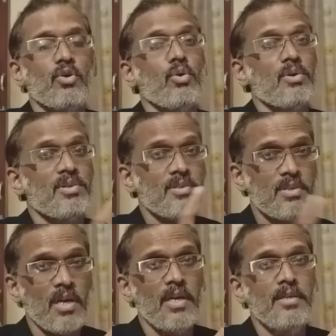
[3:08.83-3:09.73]
or
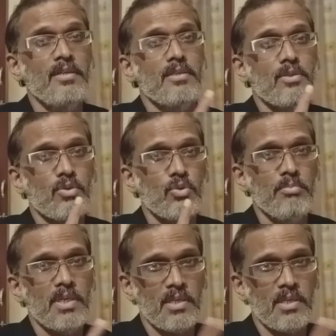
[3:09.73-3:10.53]
tried to make